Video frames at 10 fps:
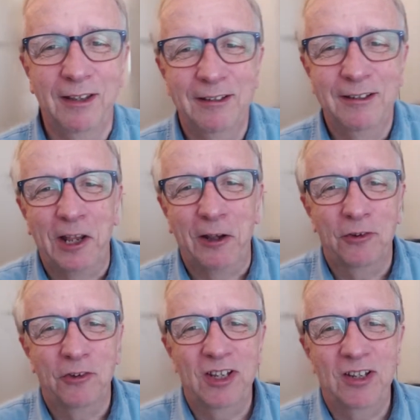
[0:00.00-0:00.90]

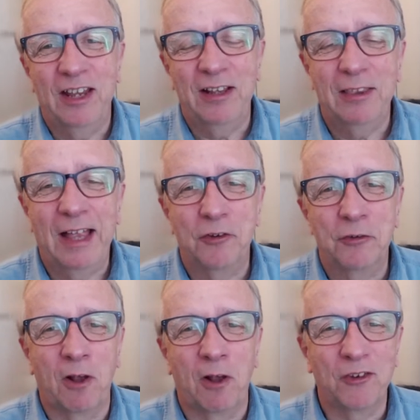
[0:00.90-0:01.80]
6,000-8,000
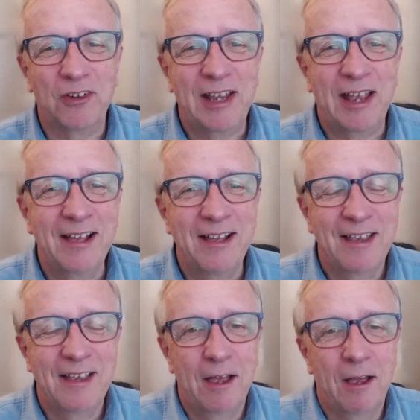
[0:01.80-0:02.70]
miles a year.
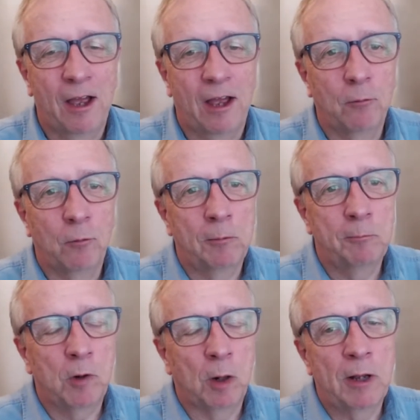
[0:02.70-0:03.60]

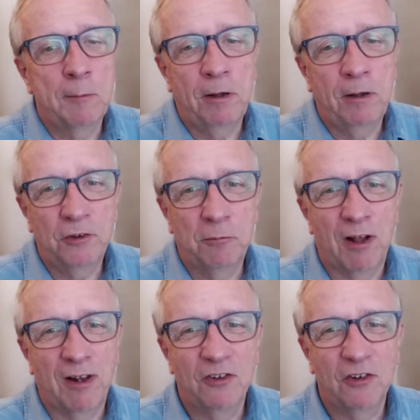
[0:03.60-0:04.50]
While my personal
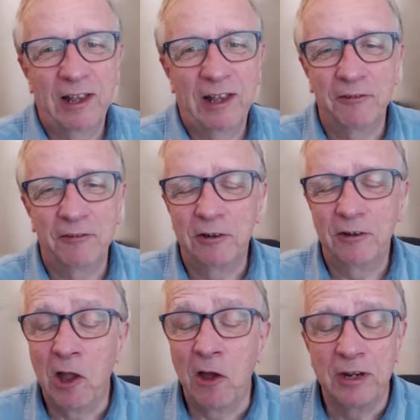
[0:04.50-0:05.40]
mileage alone
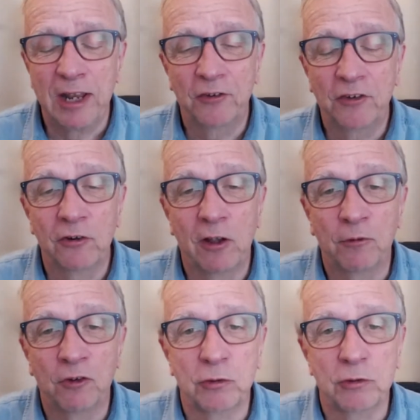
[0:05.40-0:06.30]
now has gone up
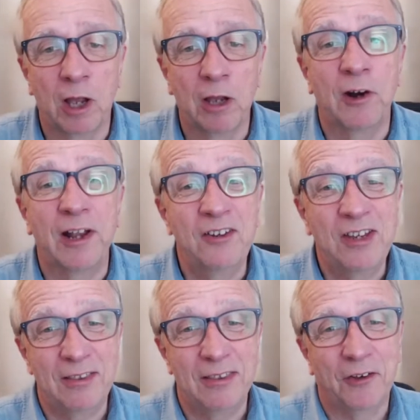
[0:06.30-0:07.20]
to over
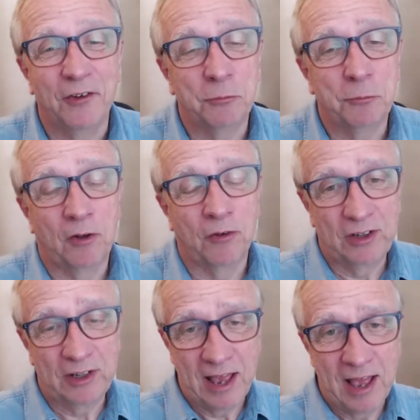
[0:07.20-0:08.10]
18,000 miles a
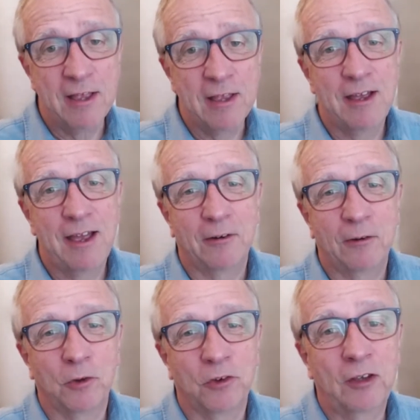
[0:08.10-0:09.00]
year. And of
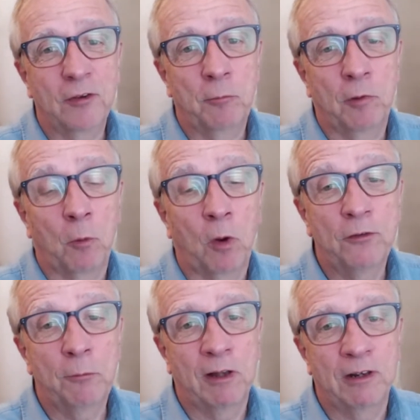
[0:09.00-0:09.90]
course, that's my
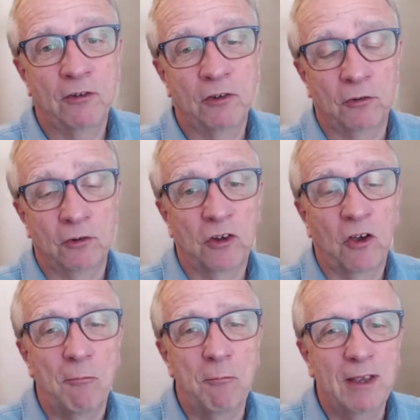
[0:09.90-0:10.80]
wife's mileage on
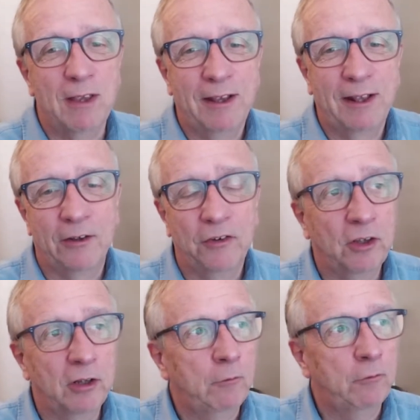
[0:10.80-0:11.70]
top. And I
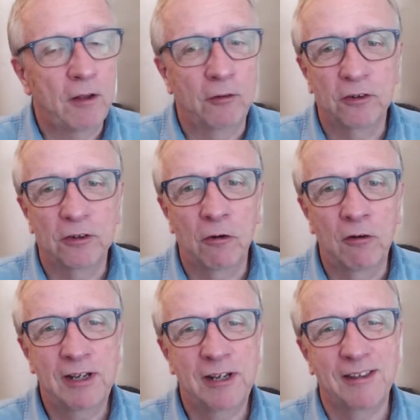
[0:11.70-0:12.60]
suddenly found,
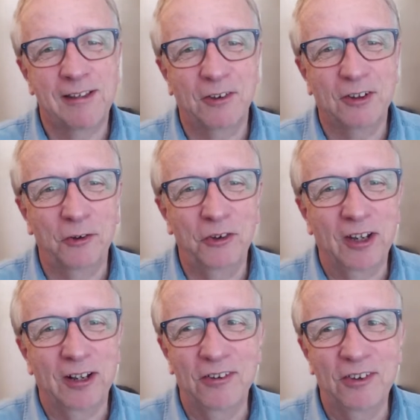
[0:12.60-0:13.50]
crikey, that's
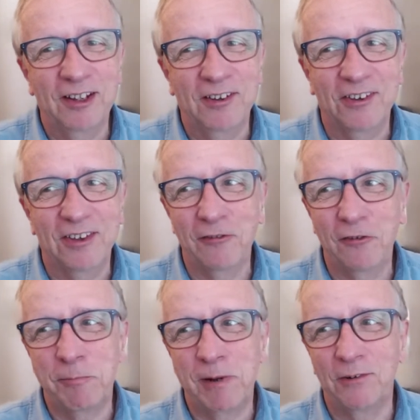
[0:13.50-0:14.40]
costing
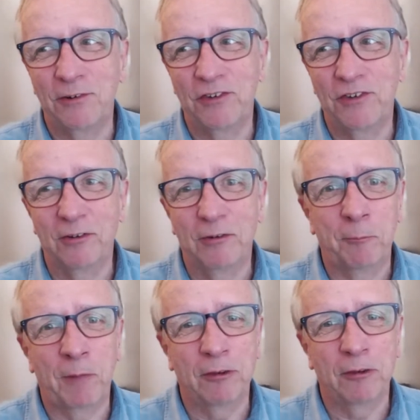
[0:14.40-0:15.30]
£600 a
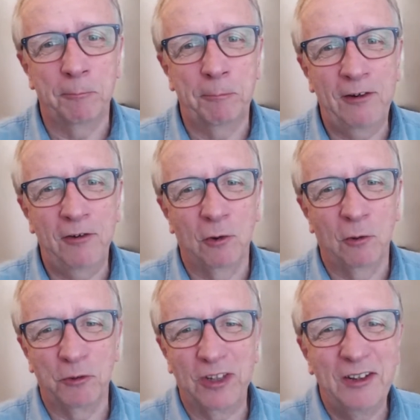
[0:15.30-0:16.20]
month on petrol or
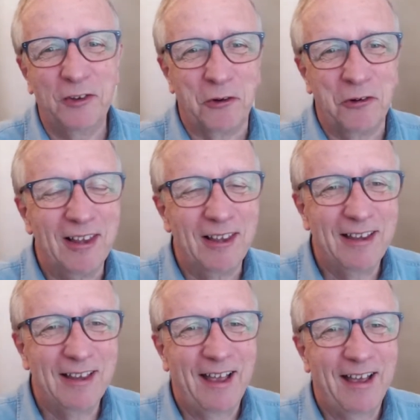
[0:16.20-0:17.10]
diesel.
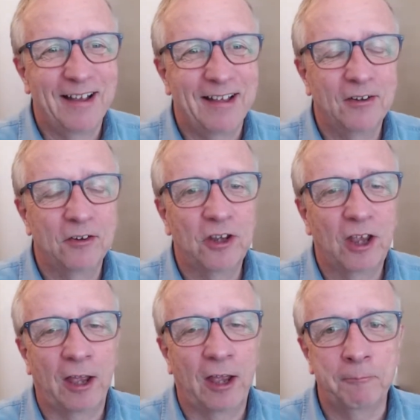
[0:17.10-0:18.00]
And
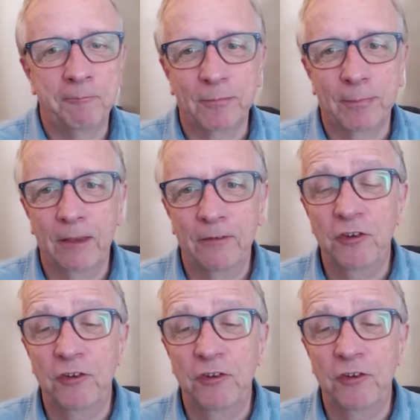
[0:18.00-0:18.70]
this new